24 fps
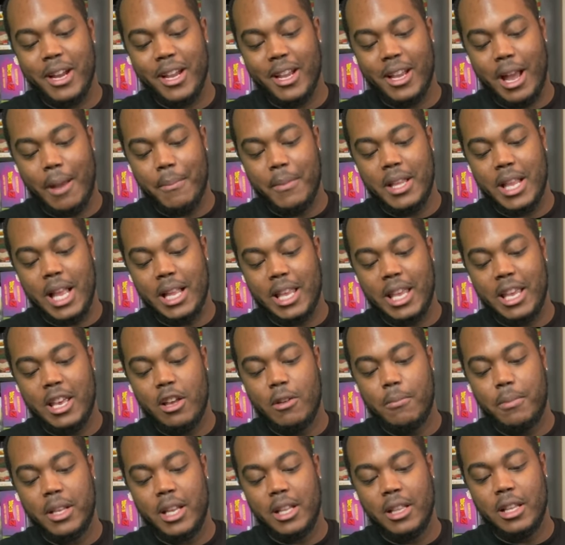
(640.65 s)
I mean, not the heel,
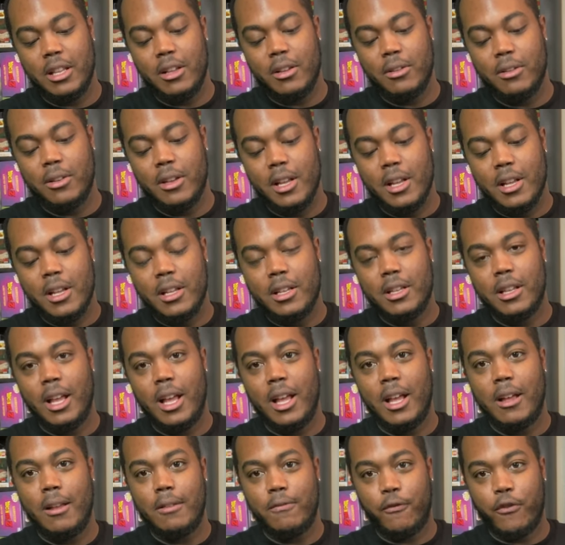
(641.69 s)
but the little
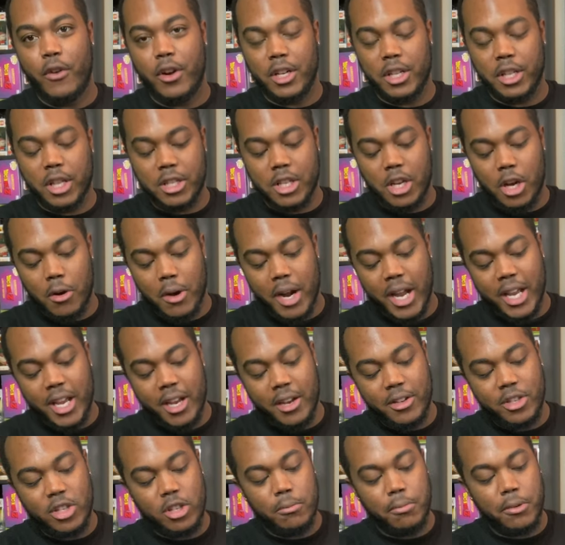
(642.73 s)
uh, front of the toe right here
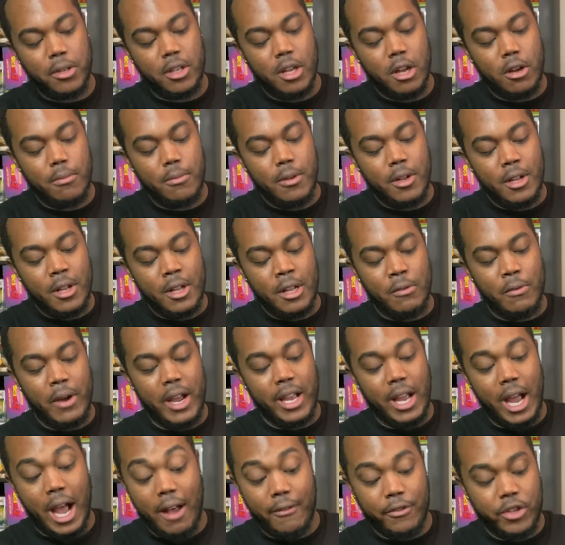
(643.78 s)
is super dope, right?
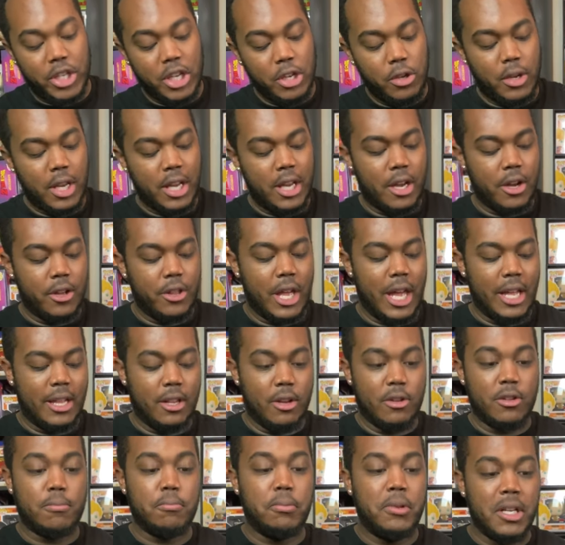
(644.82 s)
Obviously, you can hear that
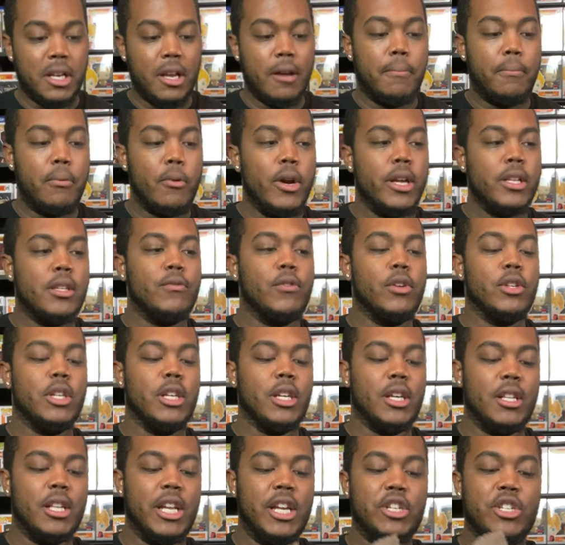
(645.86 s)
there's plenty of points of
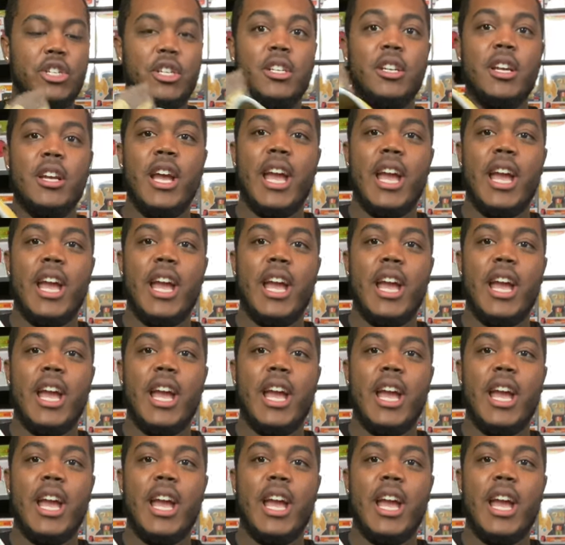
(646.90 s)
articulation.